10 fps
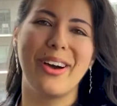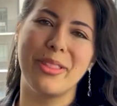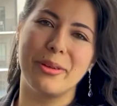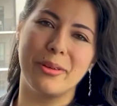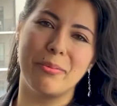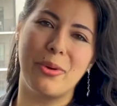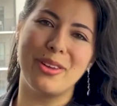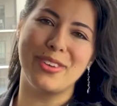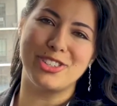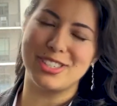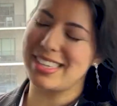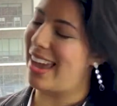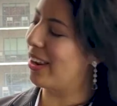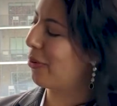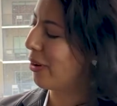the point of interest
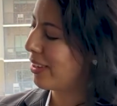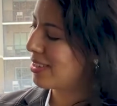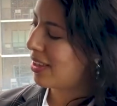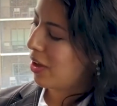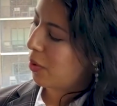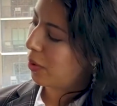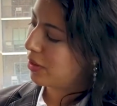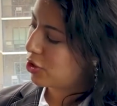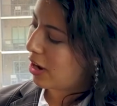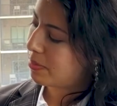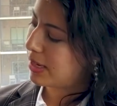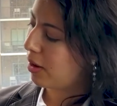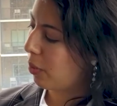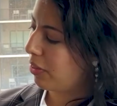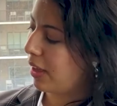categories, with a drop
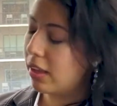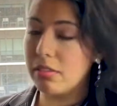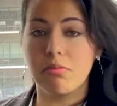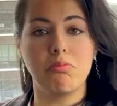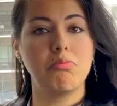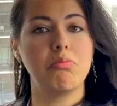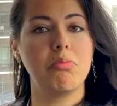down where they can